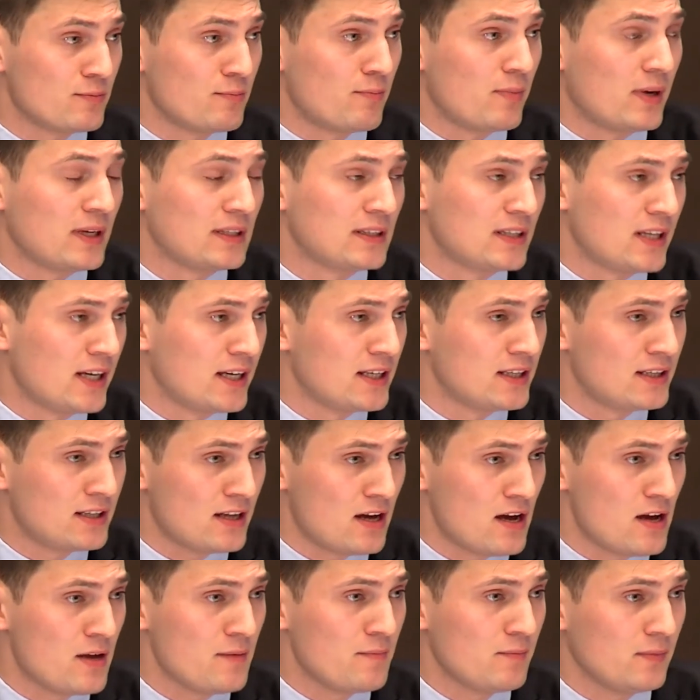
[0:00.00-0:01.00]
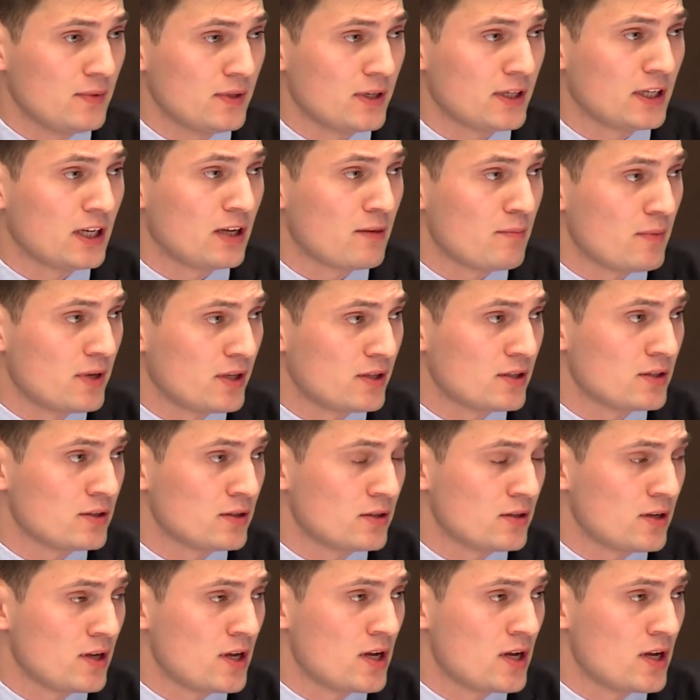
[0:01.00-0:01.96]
by that time, and I mean